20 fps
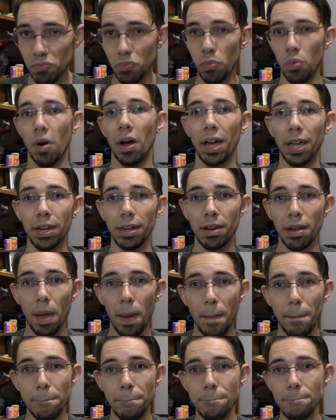one
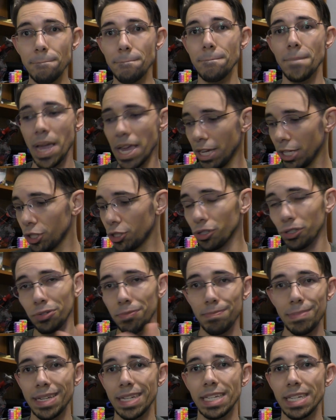major
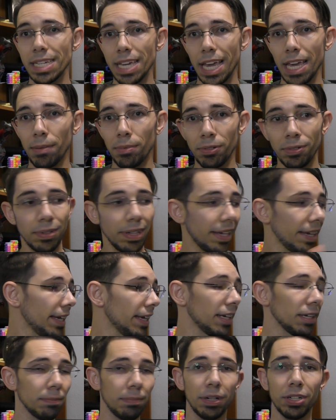MIDI cable
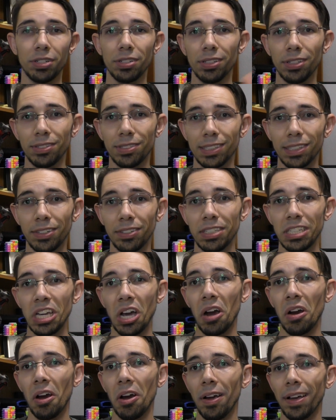and a bunch of those little
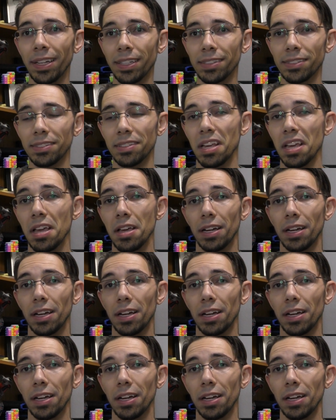TRRS